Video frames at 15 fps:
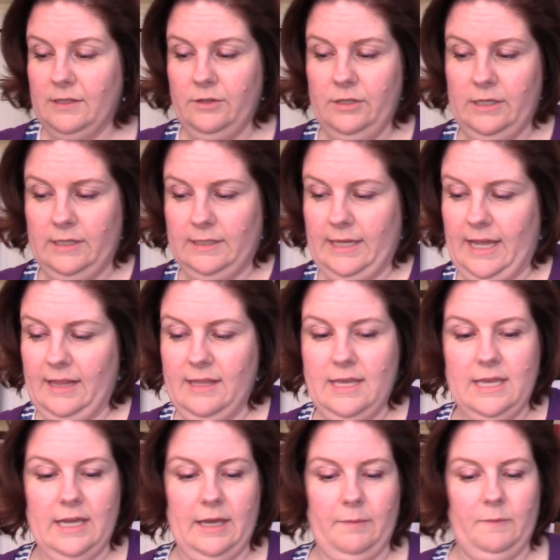Goodness, I had the
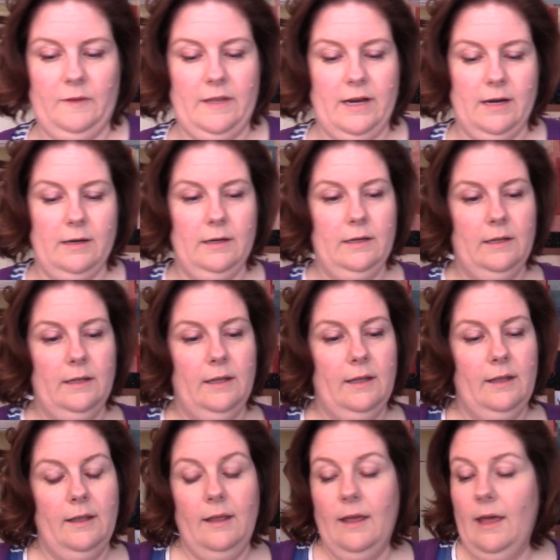hiccups there.
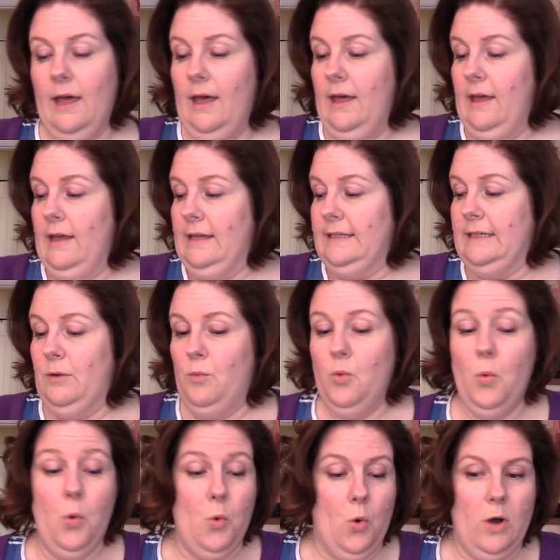
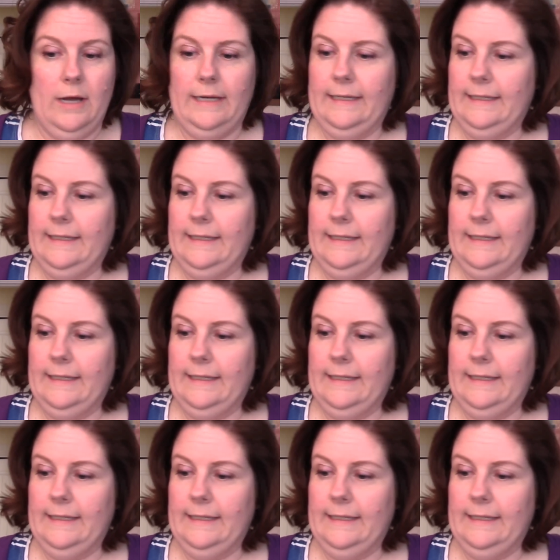Woo!